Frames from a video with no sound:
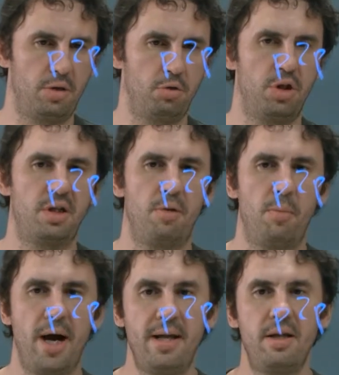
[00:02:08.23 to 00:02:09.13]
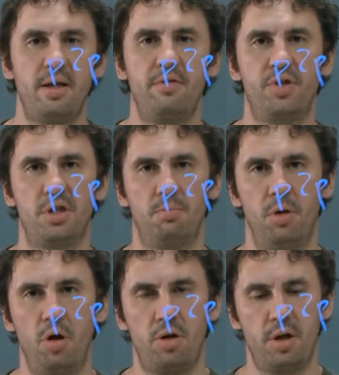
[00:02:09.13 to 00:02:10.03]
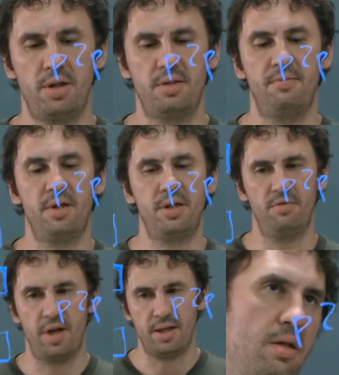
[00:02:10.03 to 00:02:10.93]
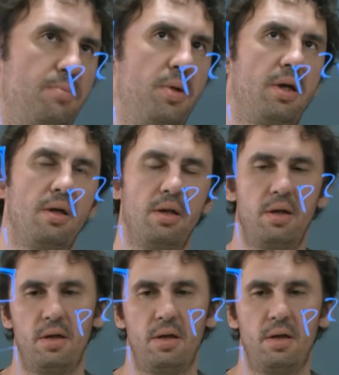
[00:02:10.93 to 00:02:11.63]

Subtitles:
determine if this block is valid. Speaking